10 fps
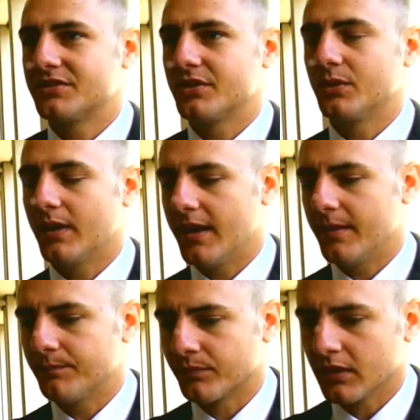
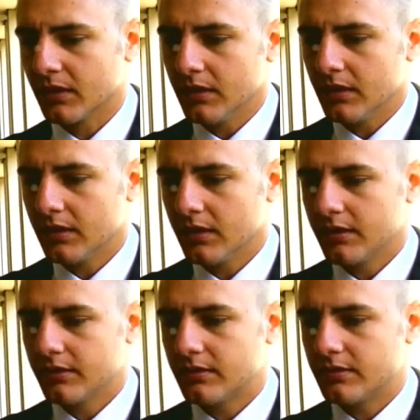to
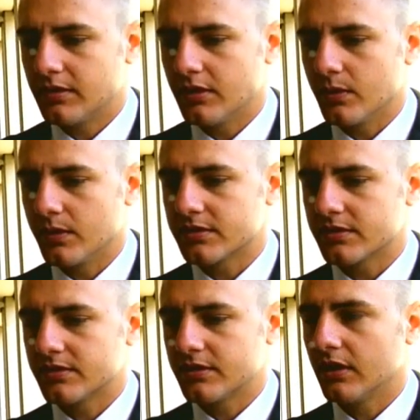do, is
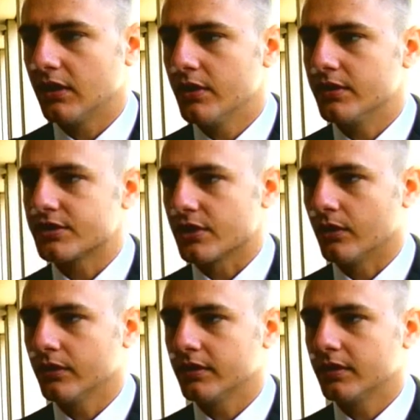to learn the
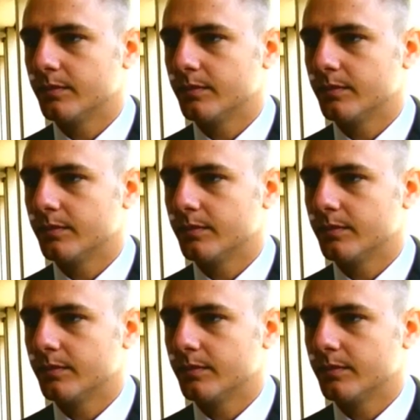song.